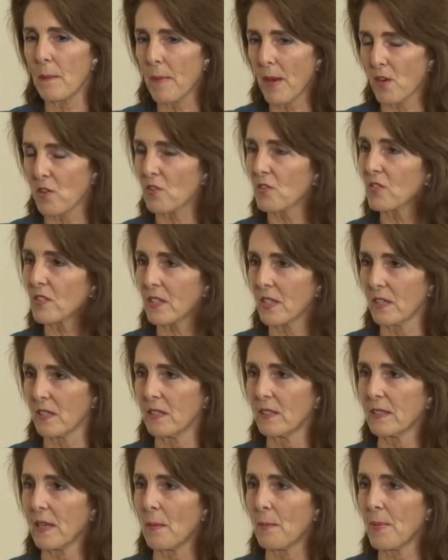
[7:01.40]
better
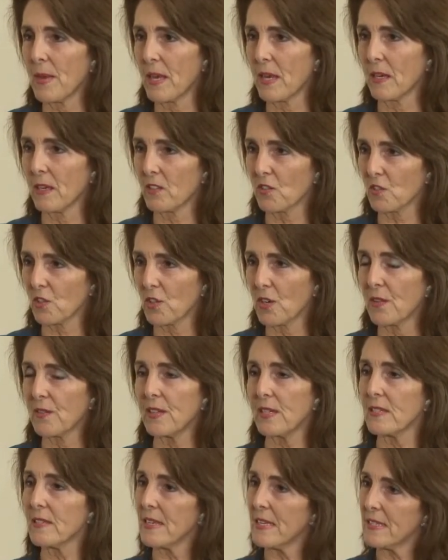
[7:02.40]
skilled at being
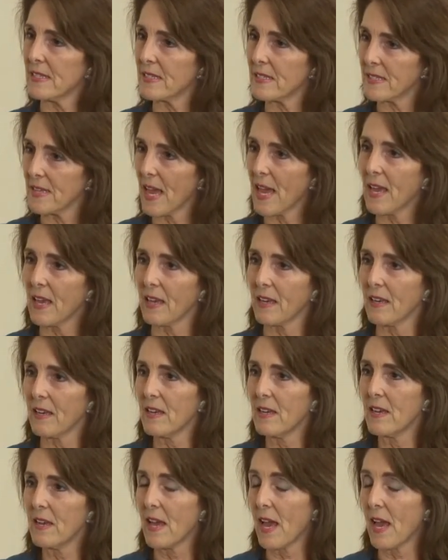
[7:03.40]
assertiveness and saying